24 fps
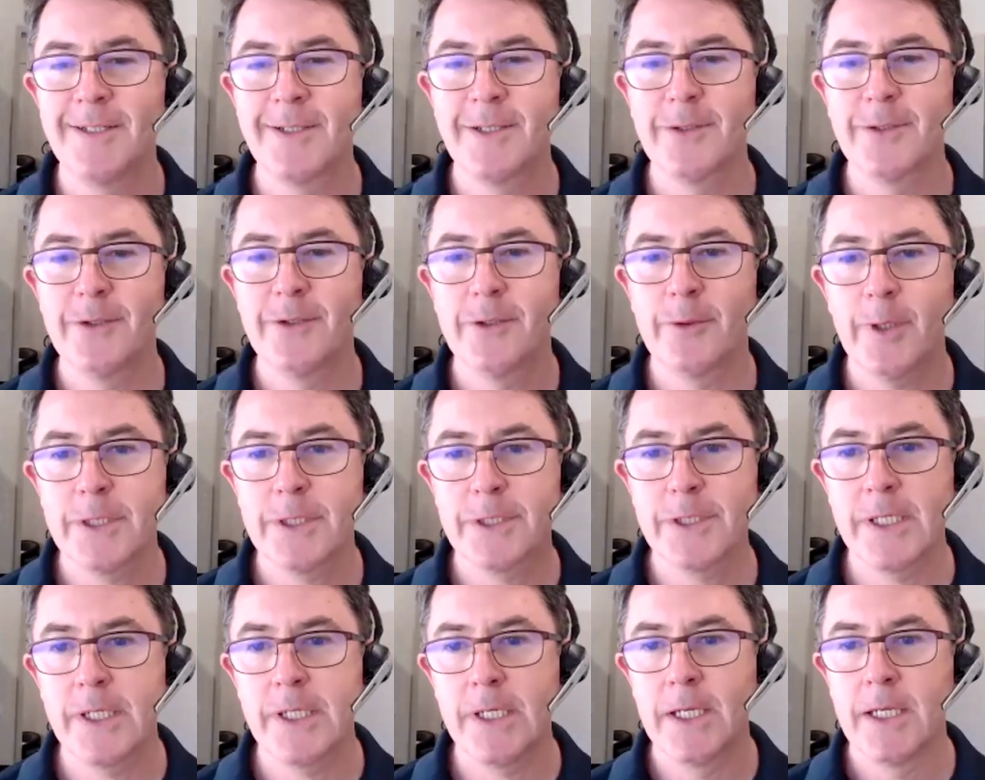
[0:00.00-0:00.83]
good
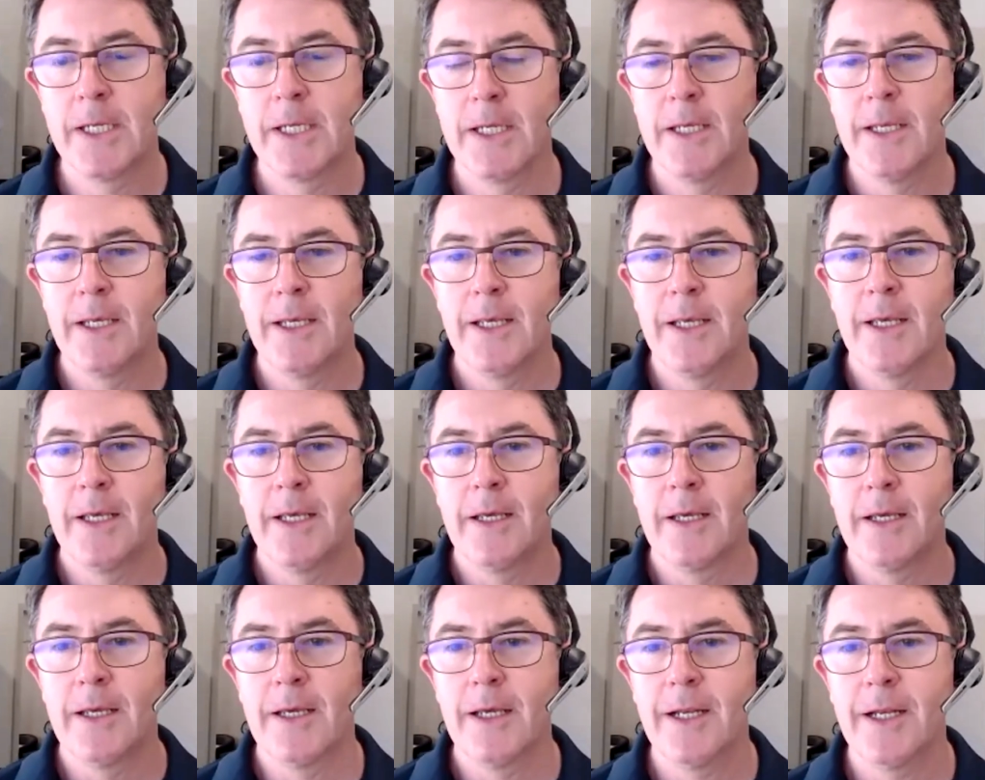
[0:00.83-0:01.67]
question,
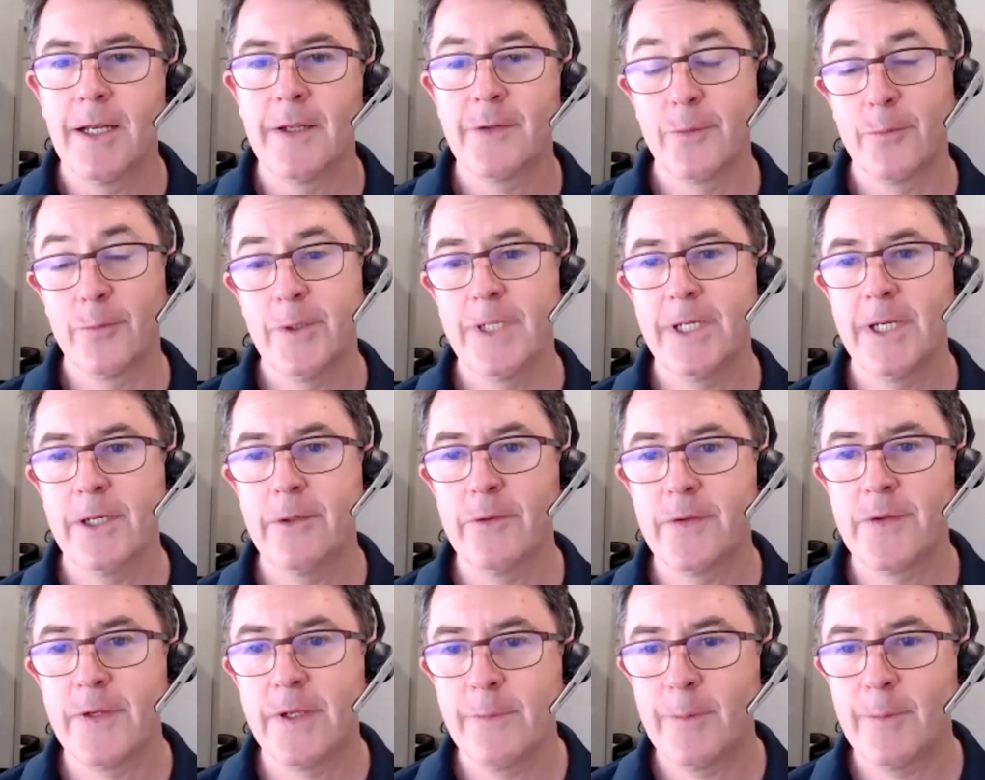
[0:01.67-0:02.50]
and it's a really
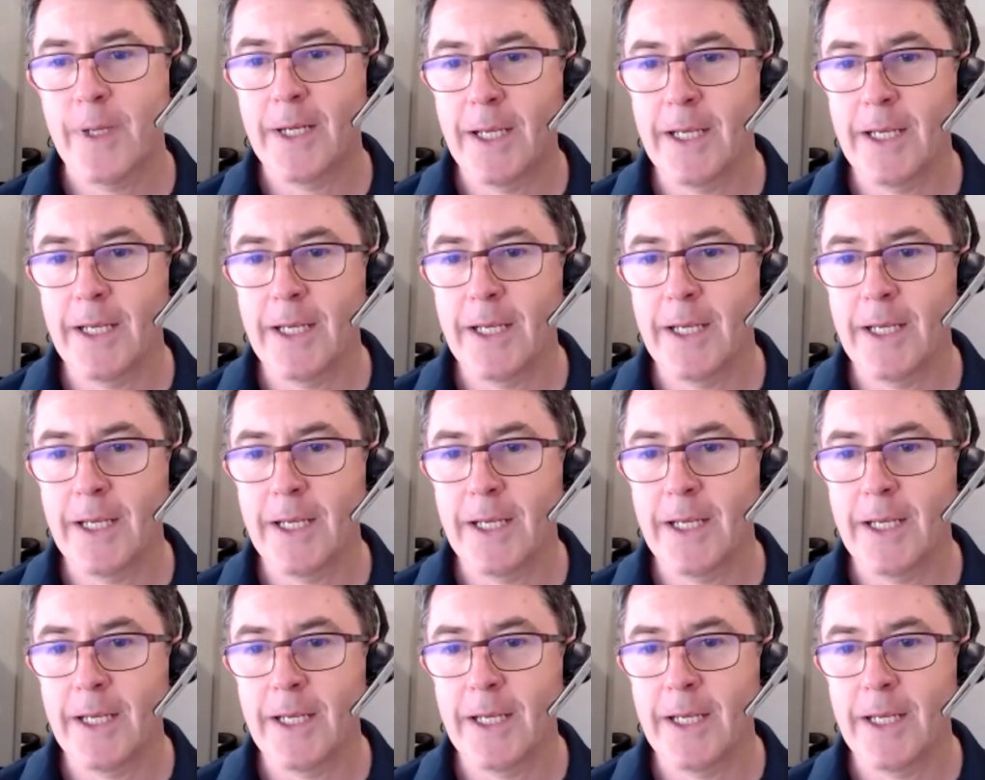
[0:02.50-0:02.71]
interesting one.